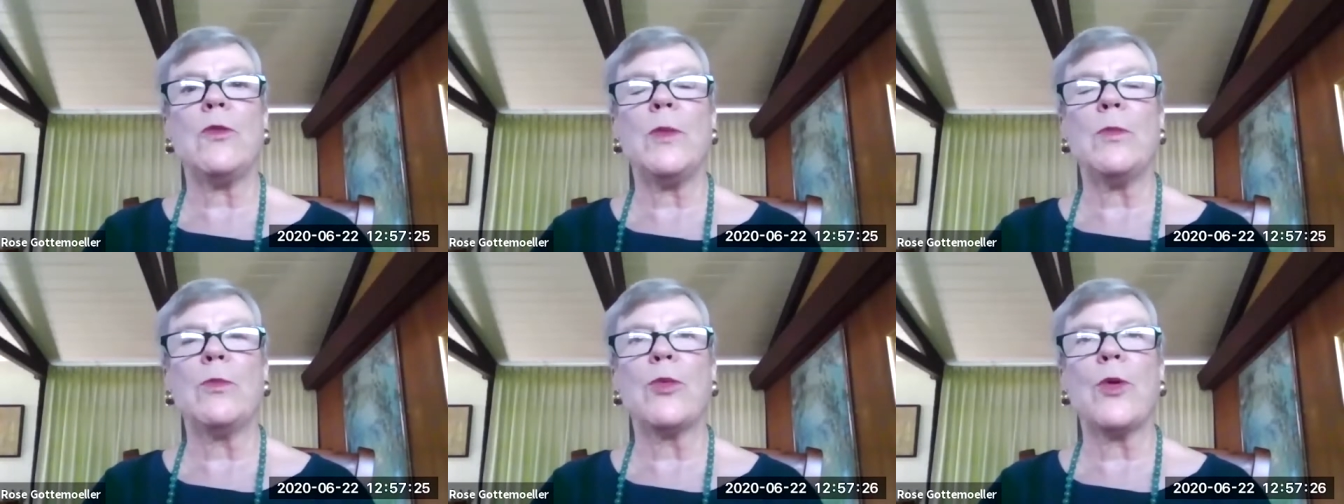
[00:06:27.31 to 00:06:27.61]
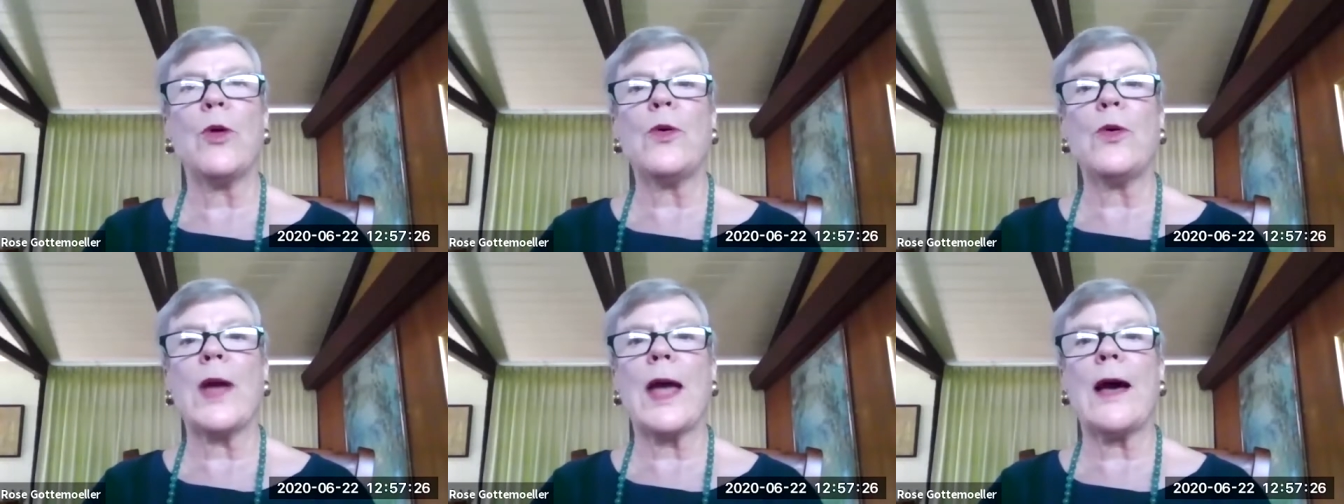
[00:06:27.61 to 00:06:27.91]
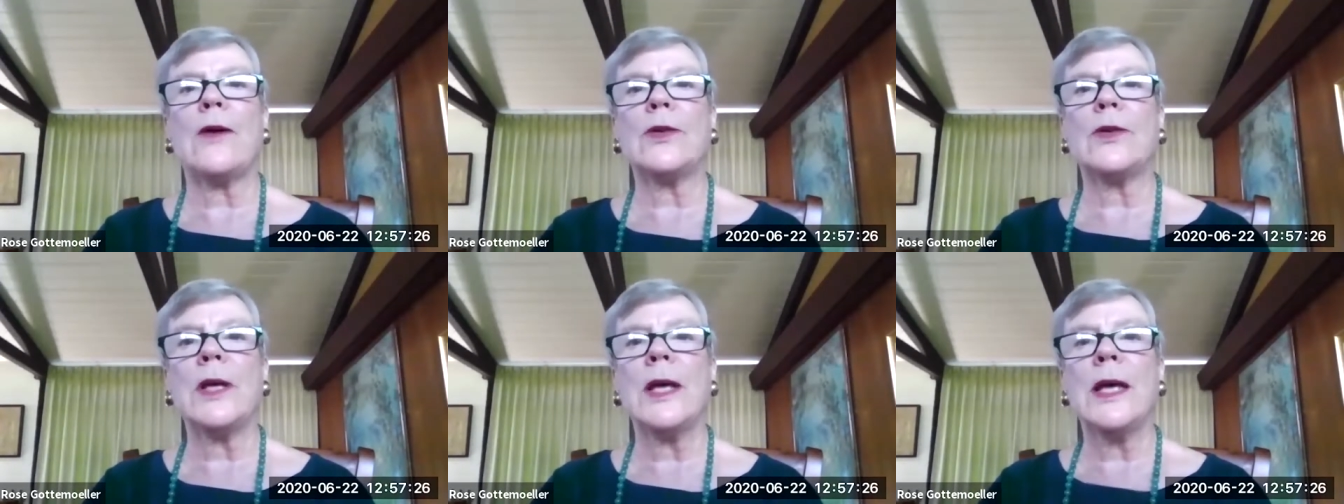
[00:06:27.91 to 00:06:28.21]
We broke
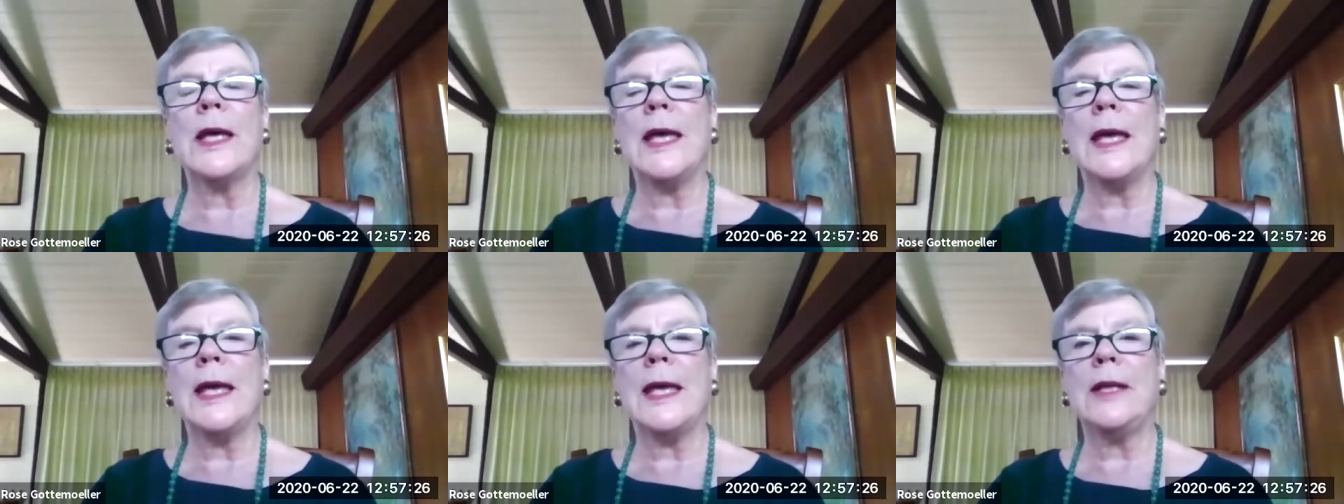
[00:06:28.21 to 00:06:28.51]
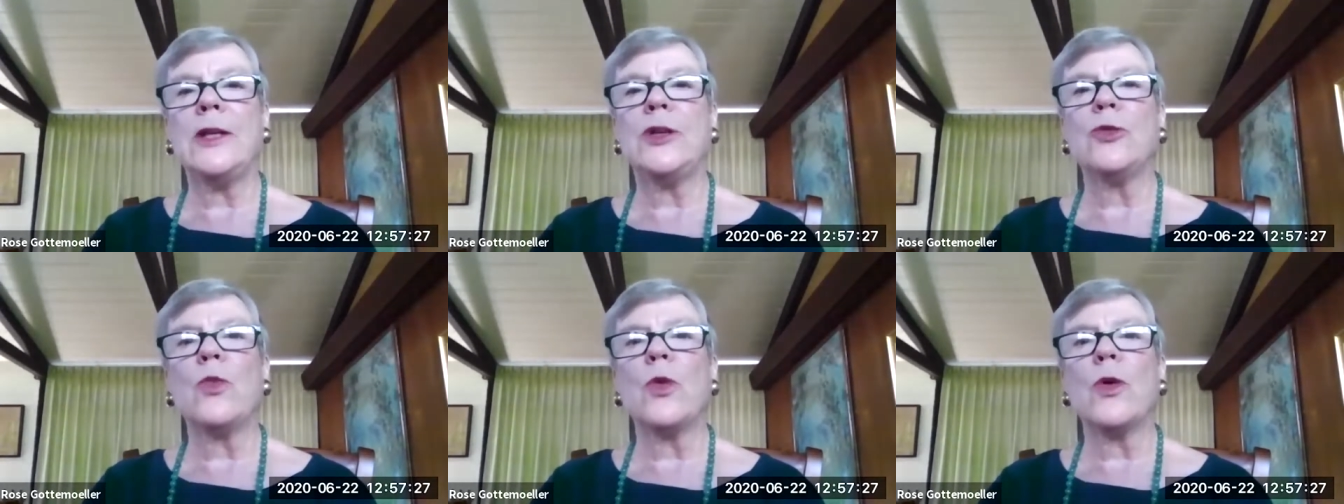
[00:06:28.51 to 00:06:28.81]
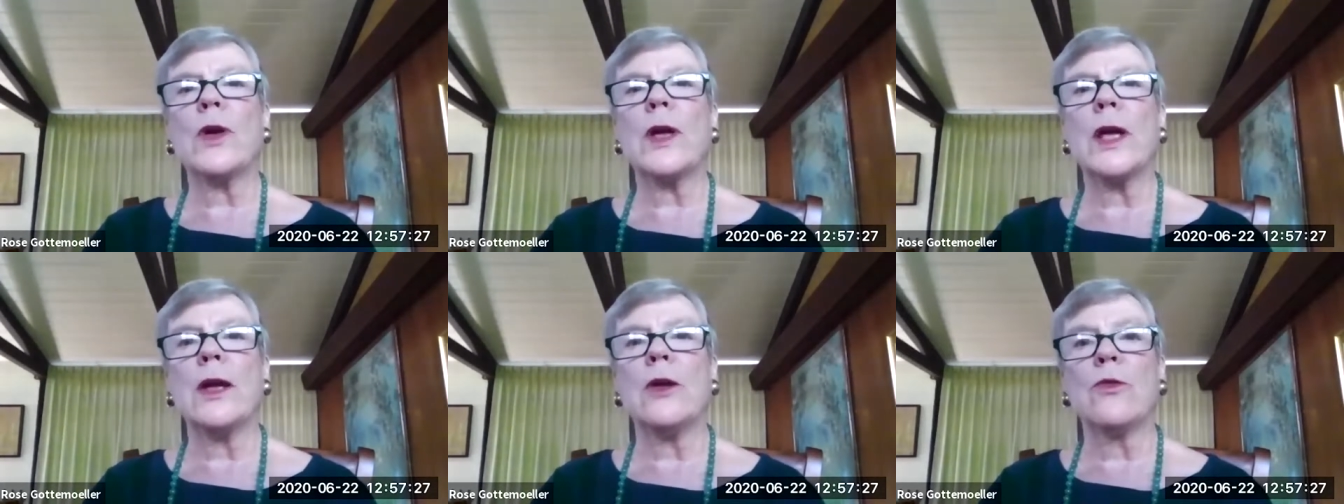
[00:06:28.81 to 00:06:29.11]
out into
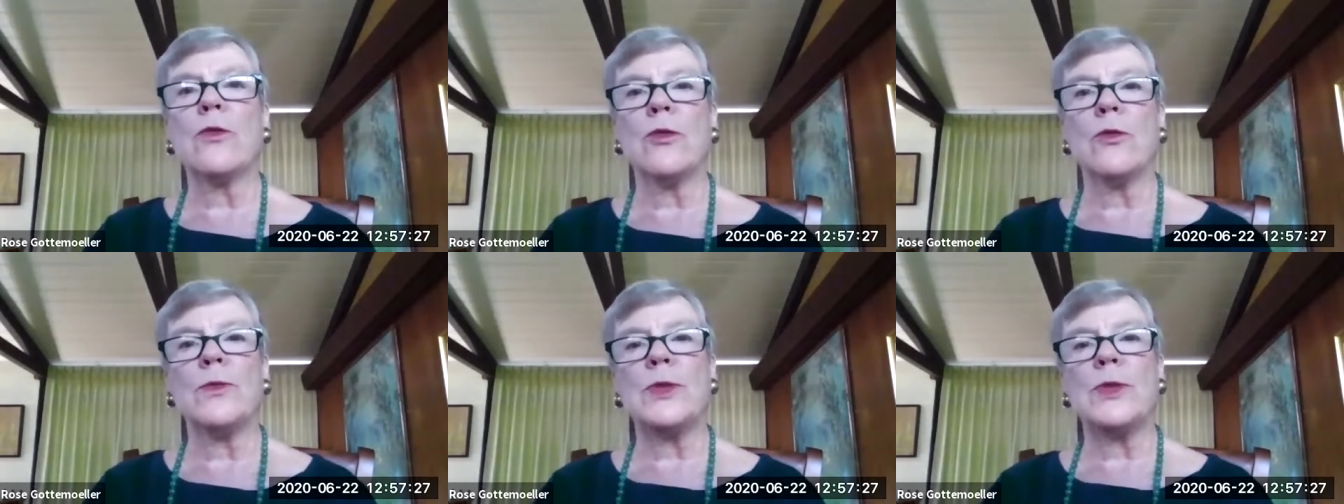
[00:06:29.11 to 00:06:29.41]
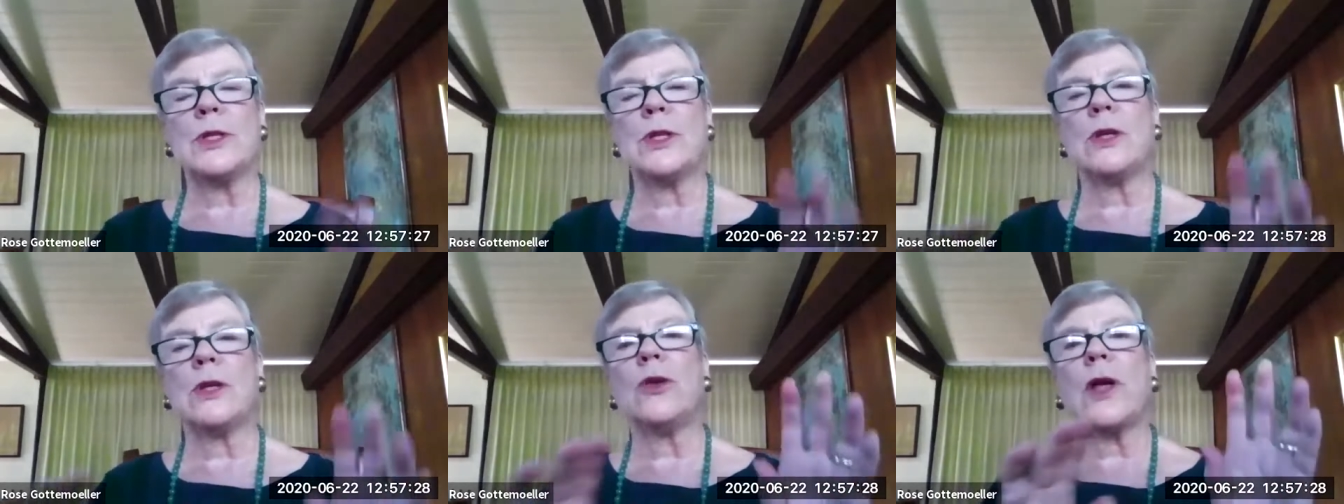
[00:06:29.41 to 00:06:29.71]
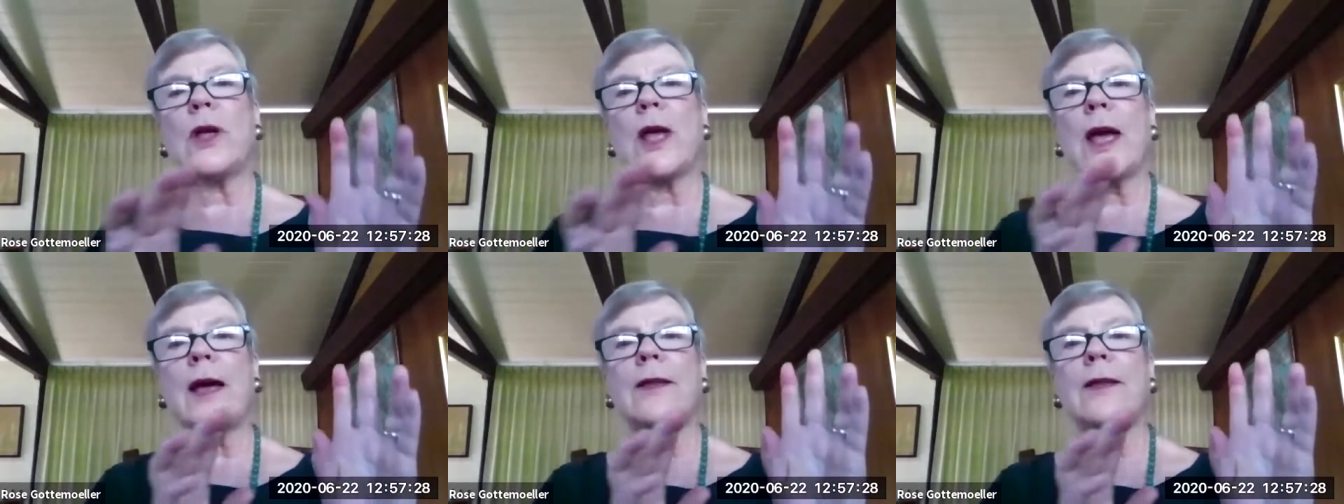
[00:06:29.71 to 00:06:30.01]
working groups to
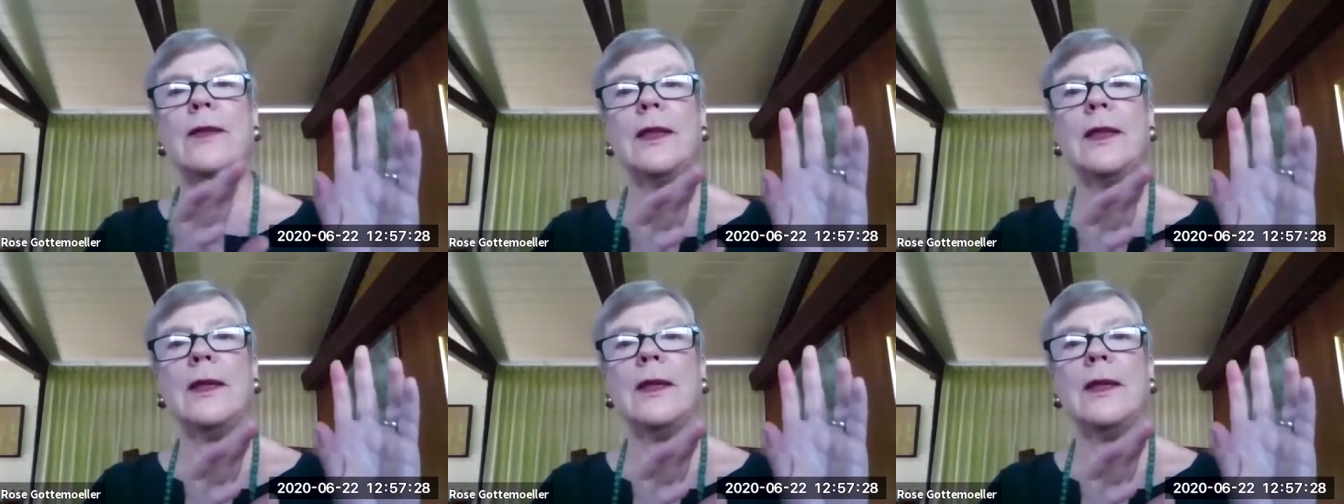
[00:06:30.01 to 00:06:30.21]
look at